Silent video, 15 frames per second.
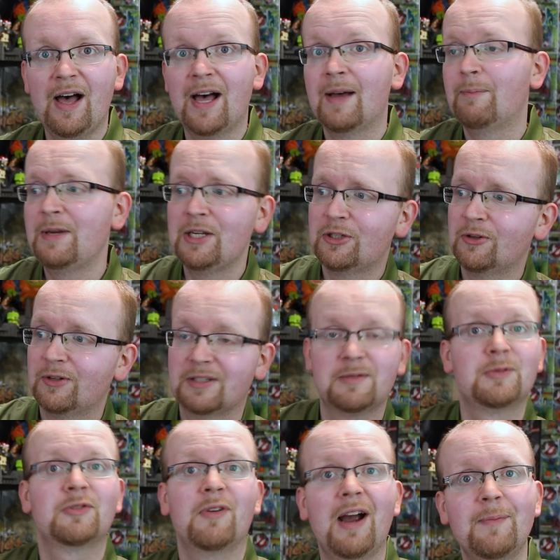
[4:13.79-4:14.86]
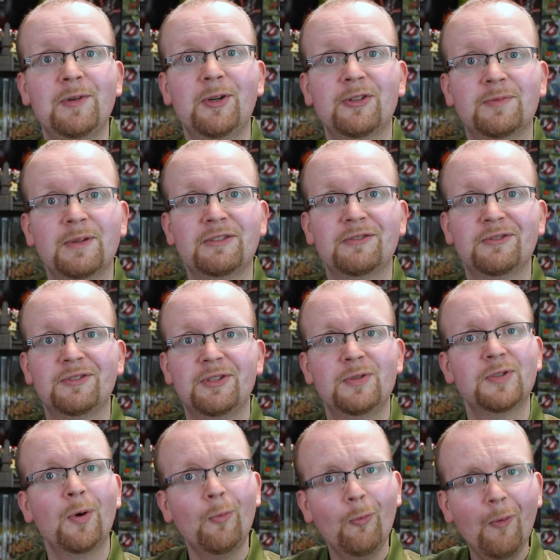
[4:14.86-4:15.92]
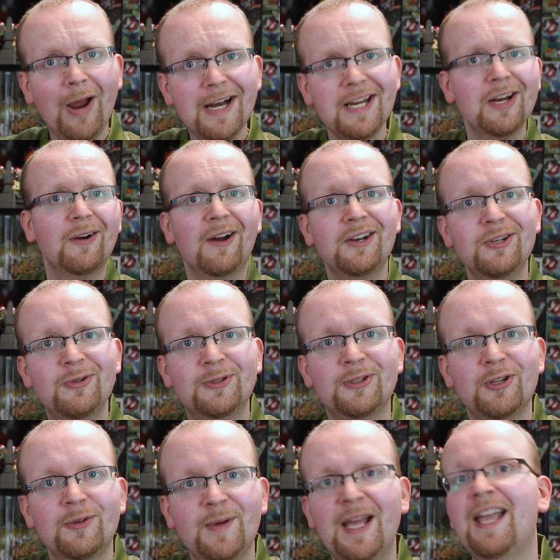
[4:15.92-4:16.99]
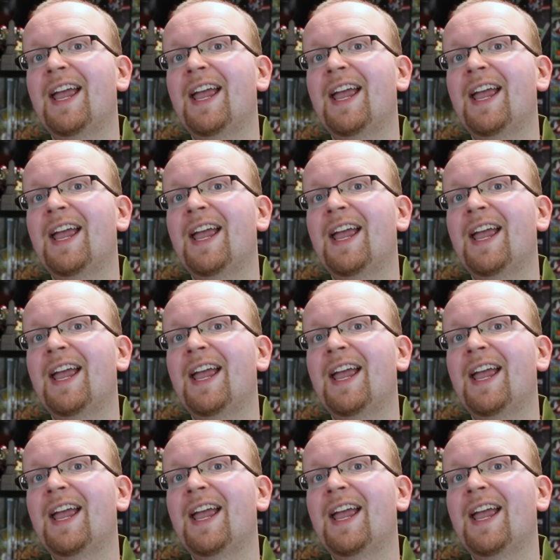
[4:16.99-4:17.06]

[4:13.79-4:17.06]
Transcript: Uh, be sure to subscribe to Ghostbusters News right here on YouTube,